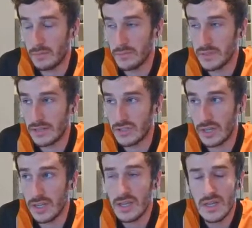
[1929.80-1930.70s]

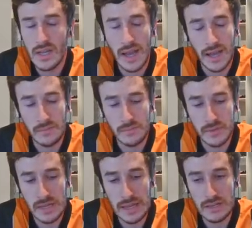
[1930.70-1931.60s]
Potentially.
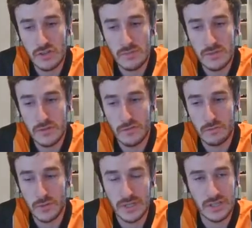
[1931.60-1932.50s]
In terms
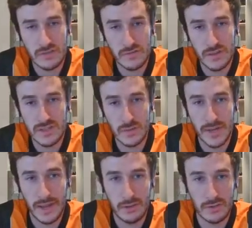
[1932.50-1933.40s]
of prediction for this one,
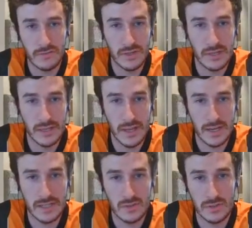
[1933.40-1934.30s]
how are you feeling
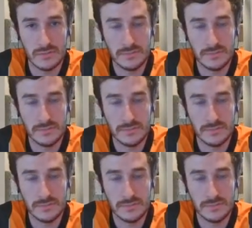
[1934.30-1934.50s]
heading into it?